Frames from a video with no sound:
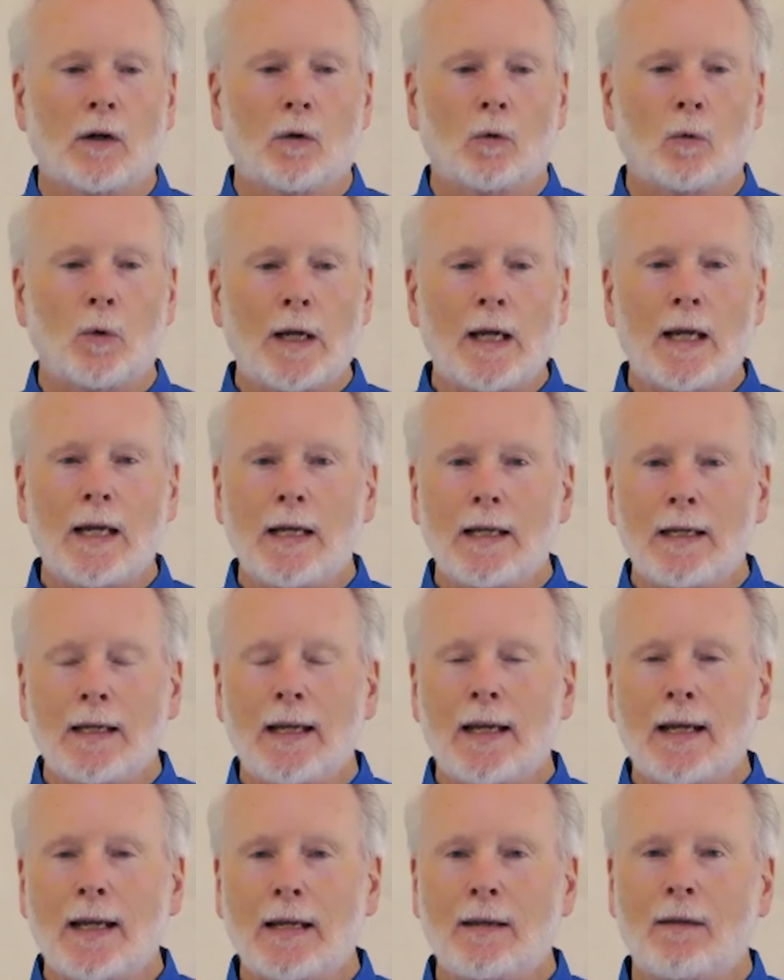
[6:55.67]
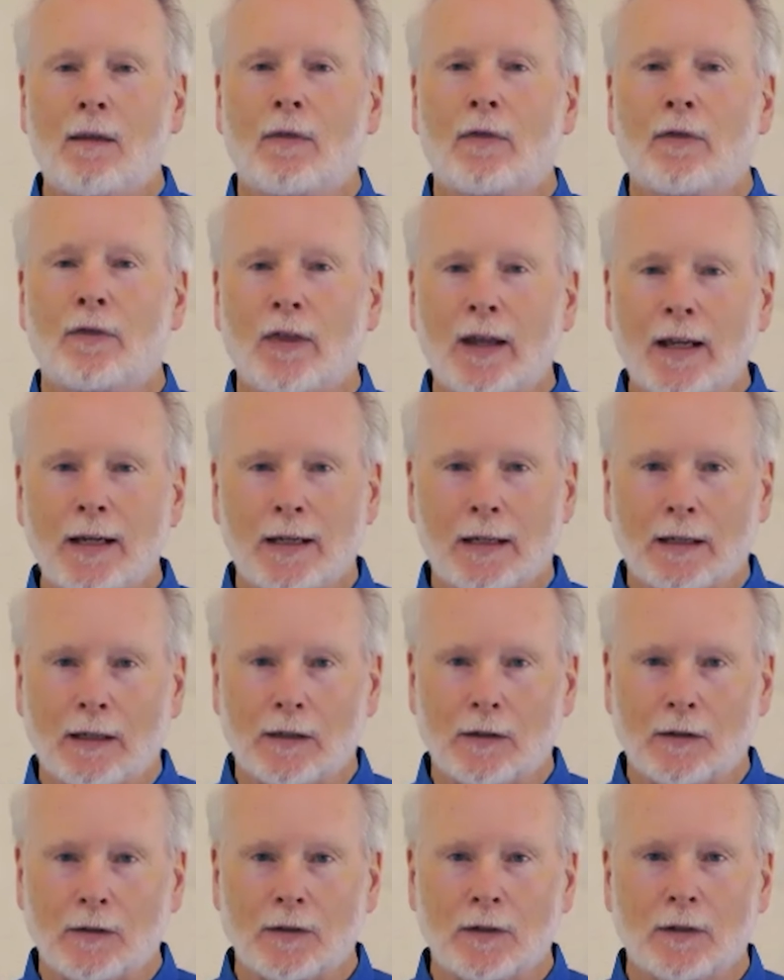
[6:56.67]
we need
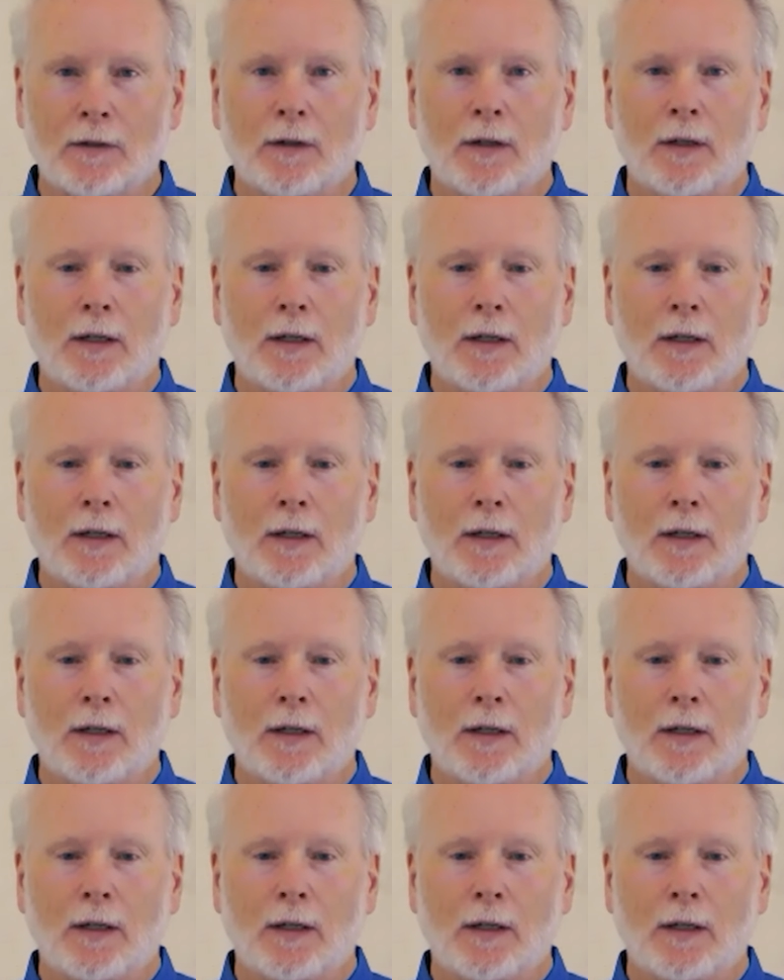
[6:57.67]
things.